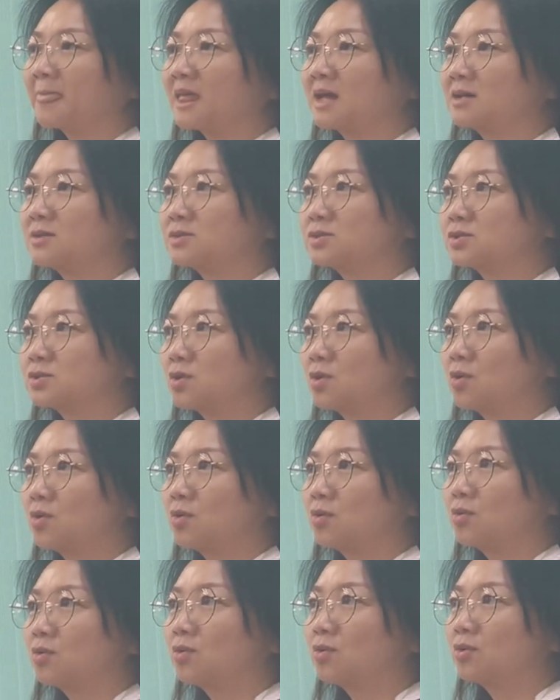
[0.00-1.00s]

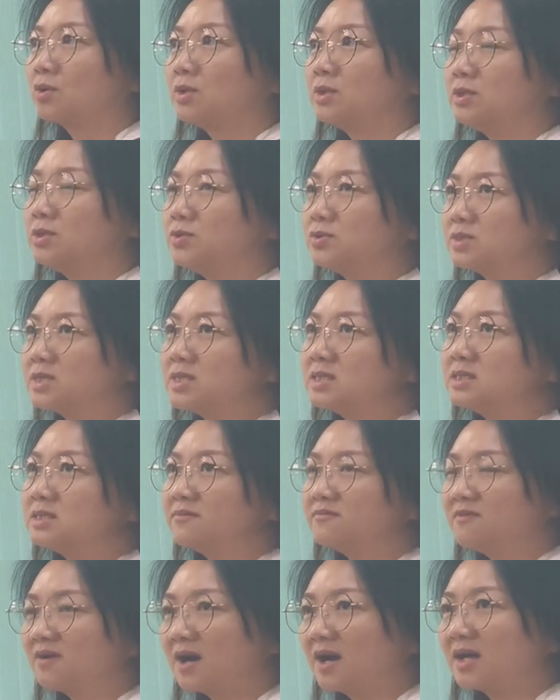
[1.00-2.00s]
So using
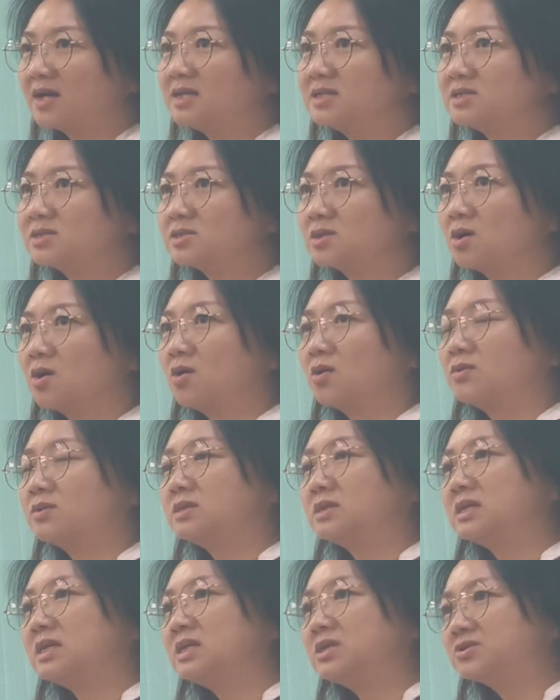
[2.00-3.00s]
device on
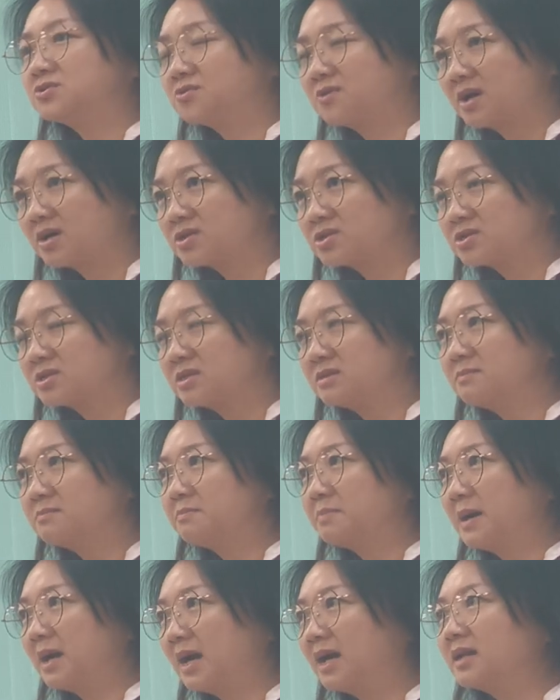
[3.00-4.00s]
the interaction
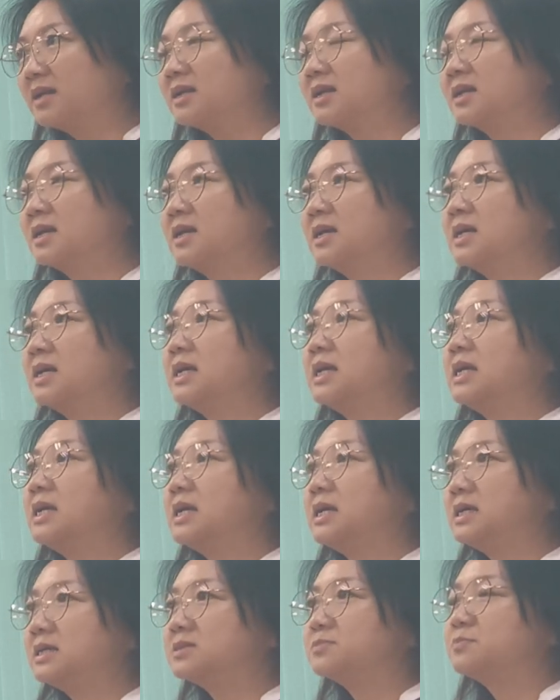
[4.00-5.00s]
part
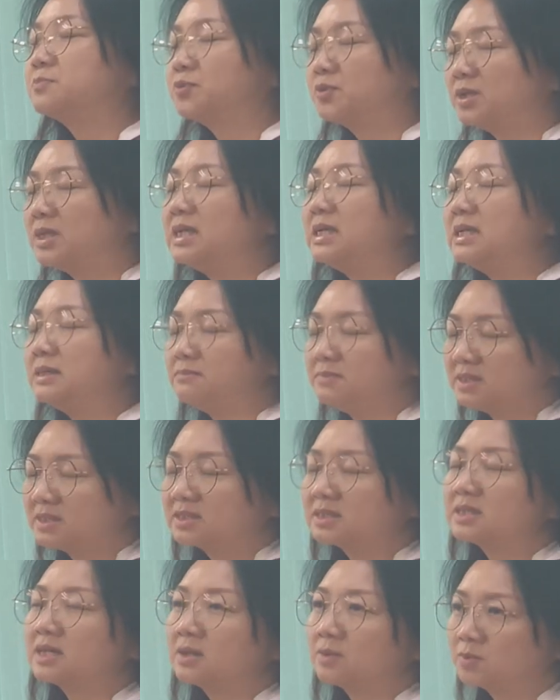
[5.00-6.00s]
is pretty
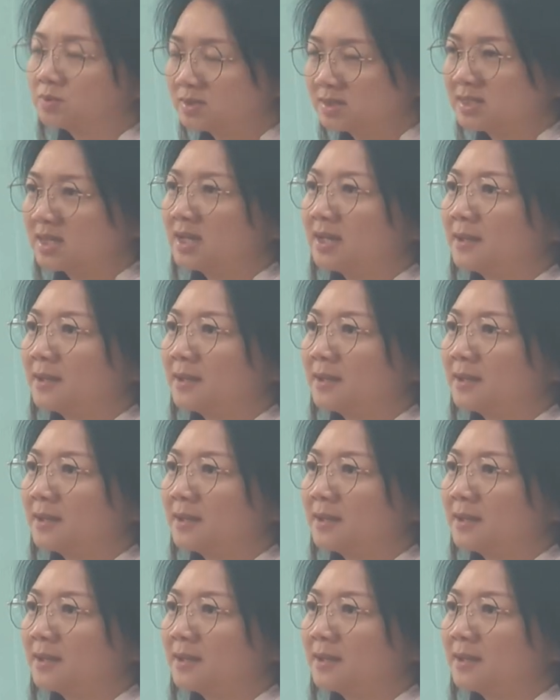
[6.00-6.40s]
limited, I would say.